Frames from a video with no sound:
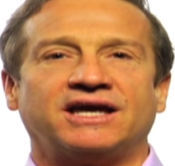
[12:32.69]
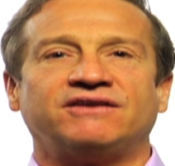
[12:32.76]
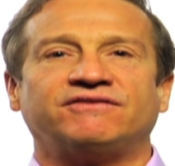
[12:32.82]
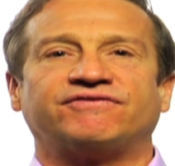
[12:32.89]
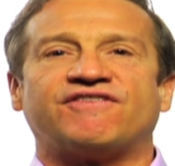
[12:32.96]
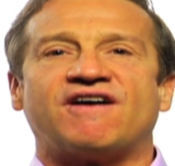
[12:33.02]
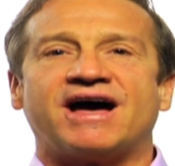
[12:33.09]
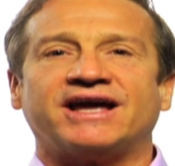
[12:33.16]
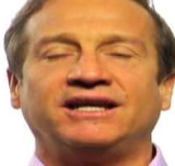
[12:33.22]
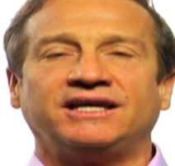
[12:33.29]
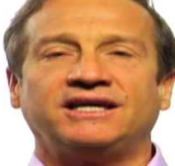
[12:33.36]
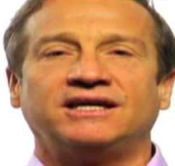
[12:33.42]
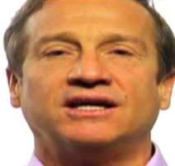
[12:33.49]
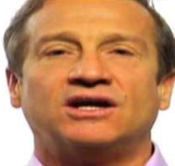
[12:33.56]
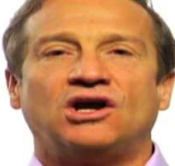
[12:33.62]
And
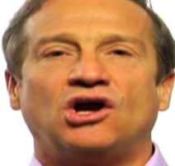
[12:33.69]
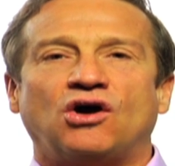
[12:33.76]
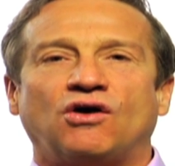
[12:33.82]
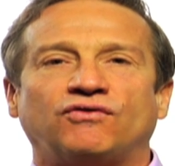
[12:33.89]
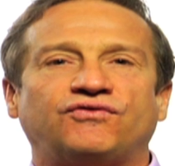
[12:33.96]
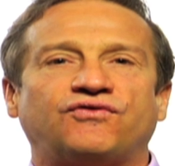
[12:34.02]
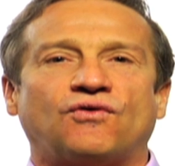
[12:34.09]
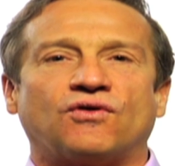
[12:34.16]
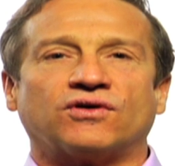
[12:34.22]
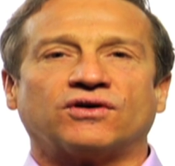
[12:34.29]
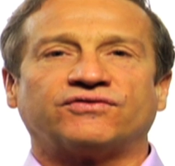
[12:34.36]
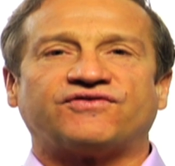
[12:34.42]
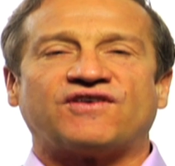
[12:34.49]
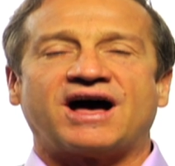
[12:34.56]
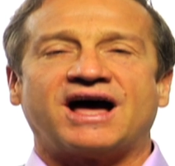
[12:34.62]
finally, 4
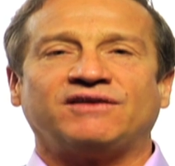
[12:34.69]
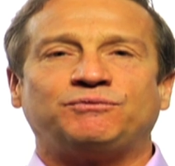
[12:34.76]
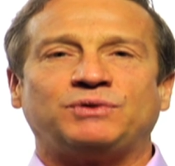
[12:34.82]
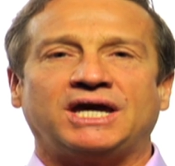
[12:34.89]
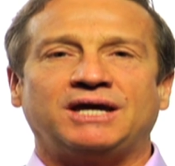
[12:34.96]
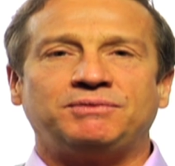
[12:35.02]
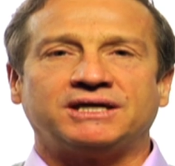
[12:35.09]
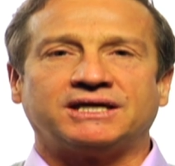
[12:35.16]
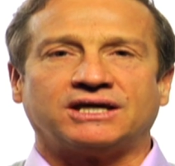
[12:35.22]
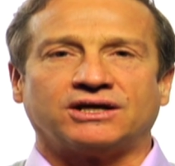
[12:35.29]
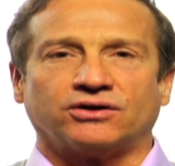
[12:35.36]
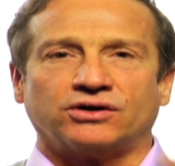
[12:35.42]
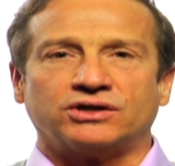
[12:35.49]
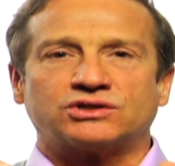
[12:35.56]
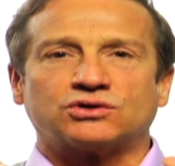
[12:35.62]
or 5 baby
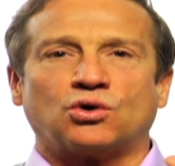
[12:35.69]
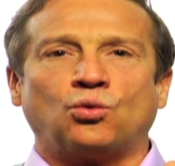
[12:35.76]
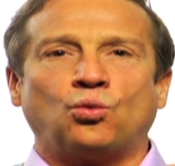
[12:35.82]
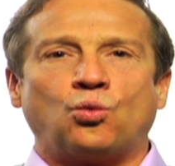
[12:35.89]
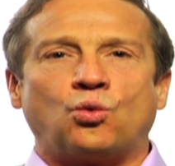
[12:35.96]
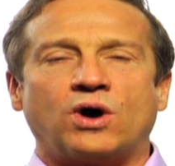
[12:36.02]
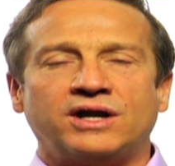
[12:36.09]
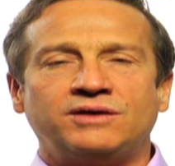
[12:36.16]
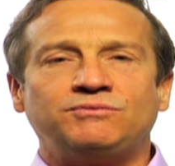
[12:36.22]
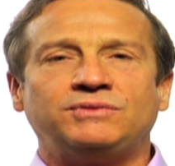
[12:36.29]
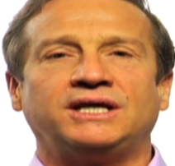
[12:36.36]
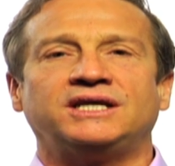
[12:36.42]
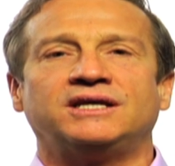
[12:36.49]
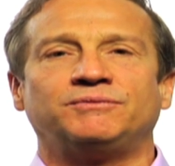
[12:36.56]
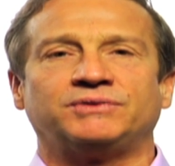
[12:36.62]
carrots or 1
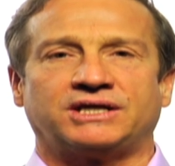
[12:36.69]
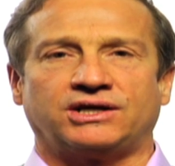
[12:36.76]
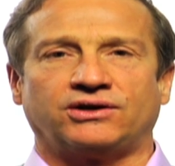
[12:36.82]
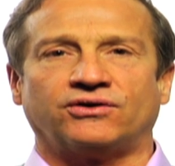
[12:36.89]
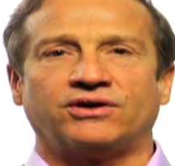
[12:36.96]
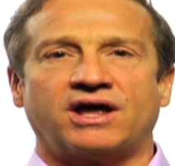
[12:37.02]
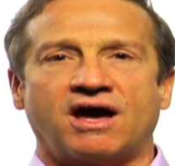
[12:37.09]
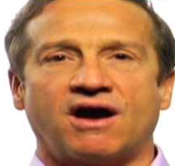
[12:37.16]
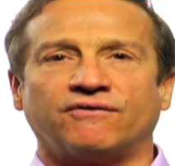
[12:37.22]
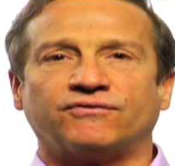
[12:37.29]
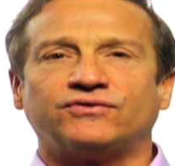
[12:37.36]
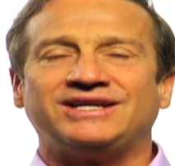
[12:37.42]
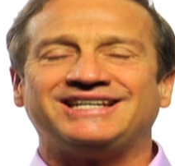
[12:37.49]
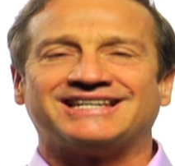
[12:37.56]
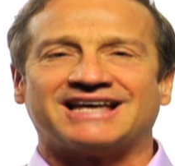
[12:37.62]
medium carrot
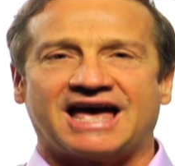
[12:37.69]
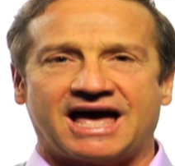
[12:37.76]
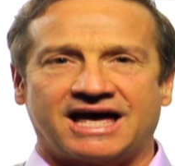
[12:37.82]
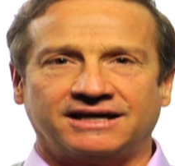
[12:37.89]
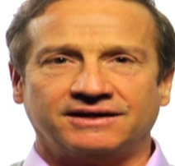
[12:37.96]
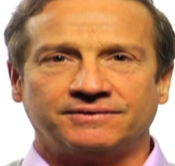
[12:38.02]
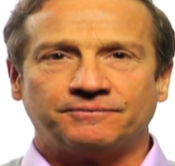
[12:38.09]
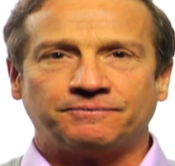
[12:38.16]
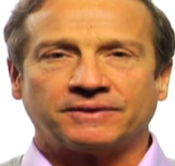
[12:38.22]
every day.